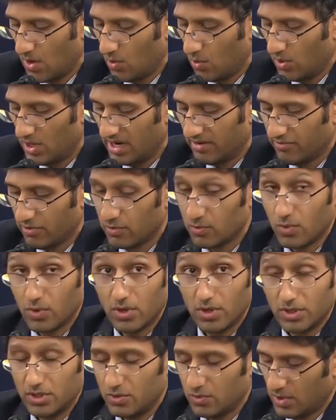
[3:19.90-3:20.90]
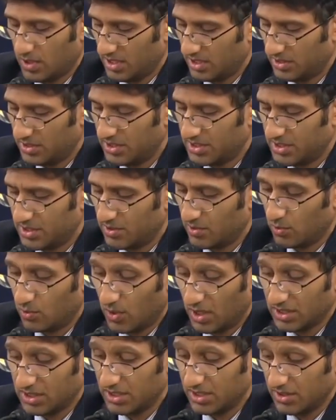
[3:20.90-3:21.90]
Whatever word you want
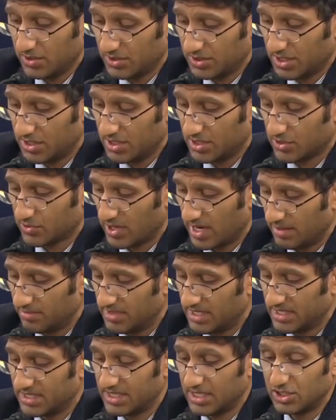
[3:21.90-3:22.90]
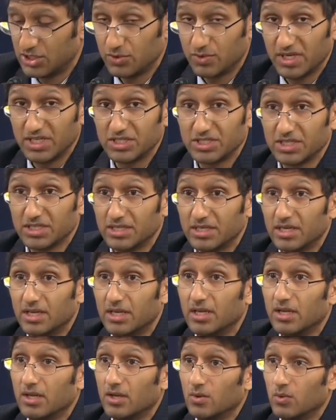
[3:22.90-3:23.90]
to use to describe this situation,
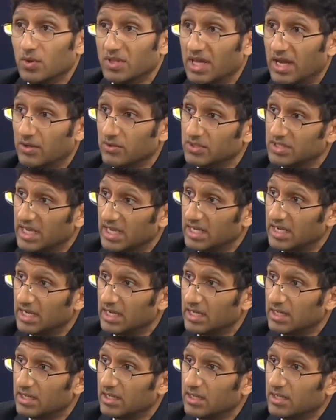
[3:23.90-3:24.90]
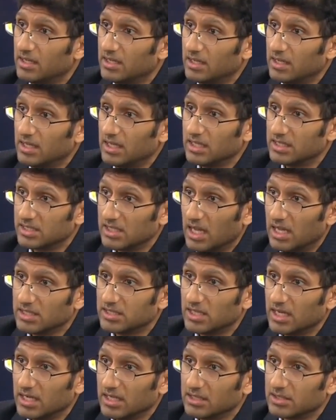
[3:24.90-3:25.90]
without data, it's not
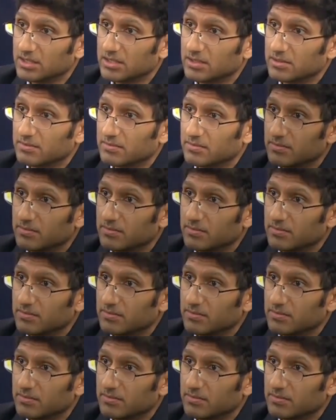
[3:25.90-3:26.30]
science.